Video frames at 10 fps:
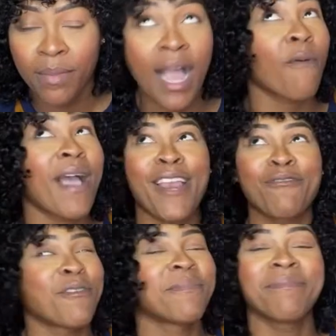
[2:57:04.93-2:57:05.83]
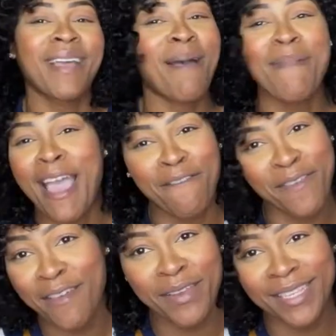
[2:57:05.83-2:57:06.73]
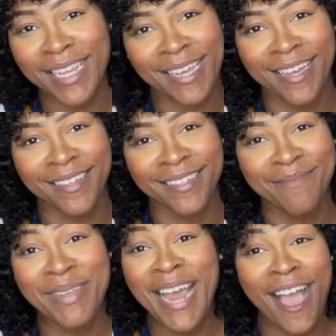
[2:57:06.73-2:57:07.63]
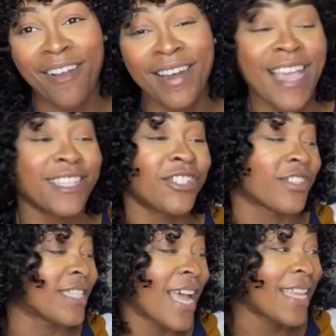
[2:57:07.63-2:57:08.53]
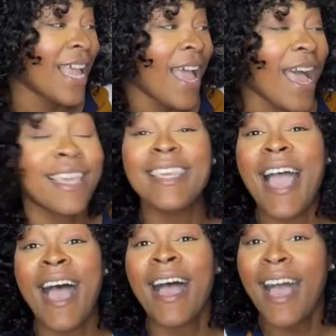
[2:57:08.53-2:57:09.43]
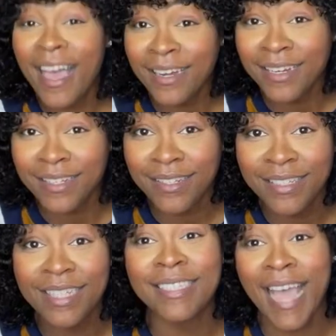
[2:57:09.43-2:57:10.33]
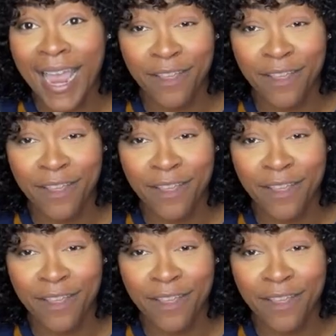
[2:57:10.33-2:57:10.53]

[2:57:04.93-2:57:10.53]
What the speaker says: Cause white rum is my favorite liquor. But not gonna lie, it's just that I can't handle the side